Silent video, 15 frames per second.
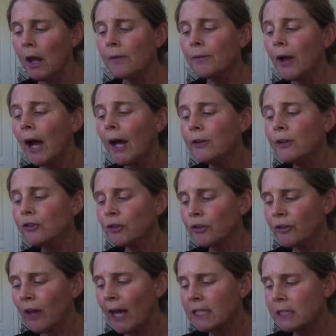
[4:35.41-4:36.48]
The hunters
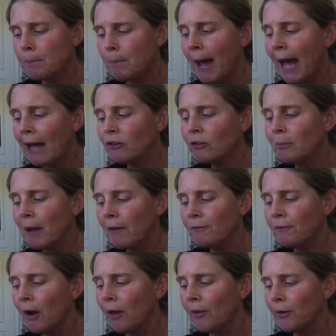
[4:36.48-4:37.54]
had to pass my
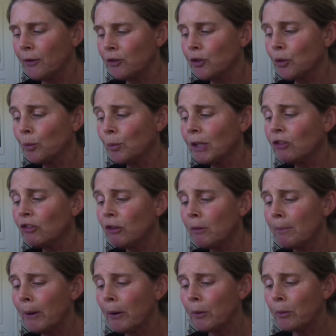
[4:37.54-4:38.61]
father to reach the
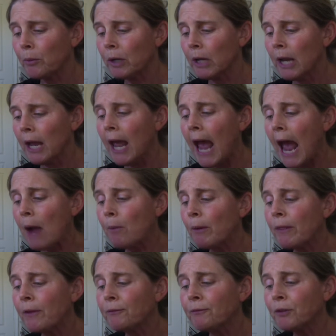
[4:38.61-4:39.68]
boat, and when
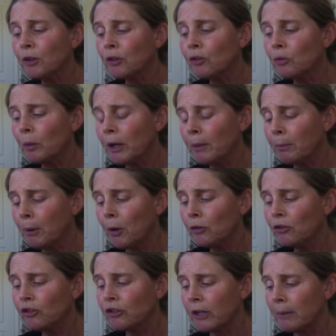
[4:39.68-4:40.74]
the first one
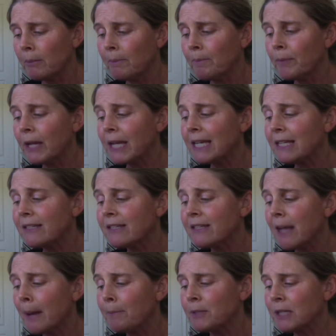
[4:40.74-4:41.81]
approached him, he
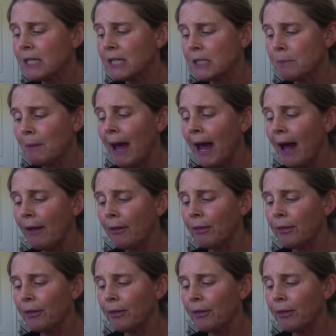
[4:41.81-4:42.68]
stepped in his path.